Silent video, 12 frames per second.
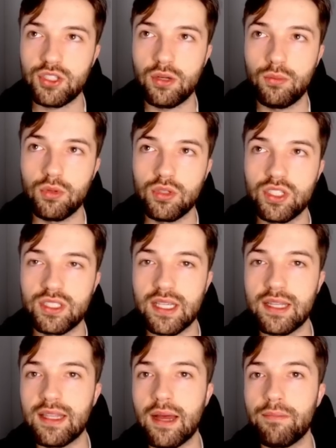So we'll just
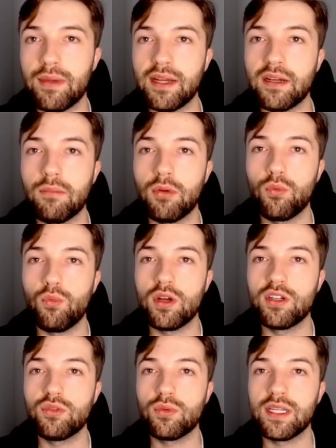send that pick number
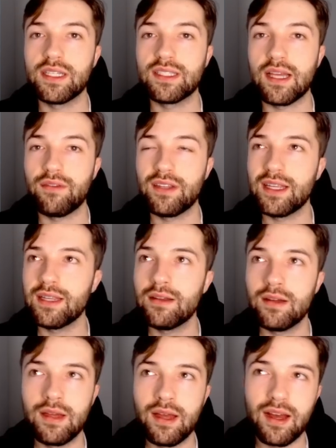127 in.